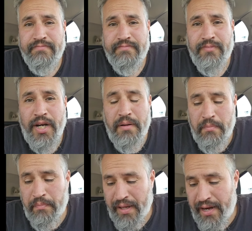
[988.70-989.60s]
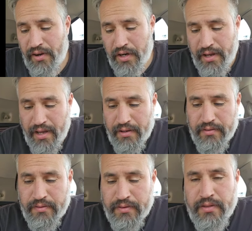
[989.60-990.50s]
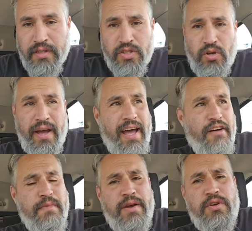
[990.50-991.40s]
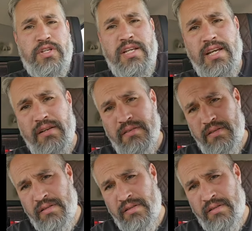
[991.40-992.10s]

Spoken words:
right? Plan out your day. So I have my routine,